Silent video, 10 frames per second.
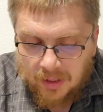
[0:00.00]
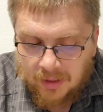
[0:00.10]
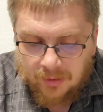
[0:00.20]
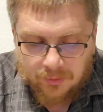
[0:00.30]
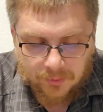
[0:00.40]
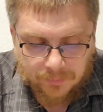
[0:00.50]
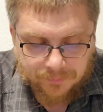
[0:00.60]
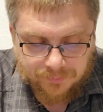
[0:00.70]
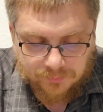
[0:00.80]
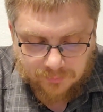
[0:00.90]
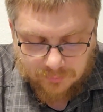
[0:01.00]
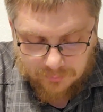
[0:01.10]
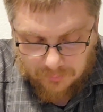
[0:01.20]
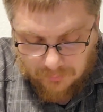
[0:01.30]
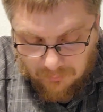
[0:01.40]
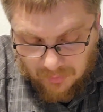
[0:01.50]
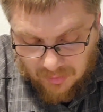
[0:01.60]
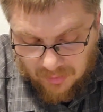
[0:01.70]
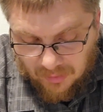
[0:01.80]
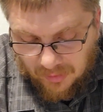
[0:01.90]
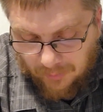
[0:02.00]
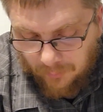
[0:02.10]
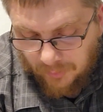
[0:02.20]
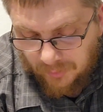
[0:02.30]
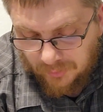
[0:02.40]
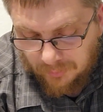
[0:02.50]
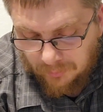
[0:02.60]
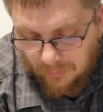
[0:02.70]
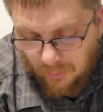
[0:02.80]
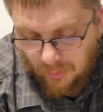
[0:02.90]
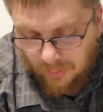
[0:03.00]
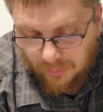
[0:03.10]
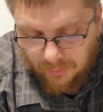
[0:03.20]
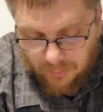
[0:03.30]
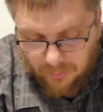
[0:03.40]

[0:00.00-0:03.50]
at her." And once more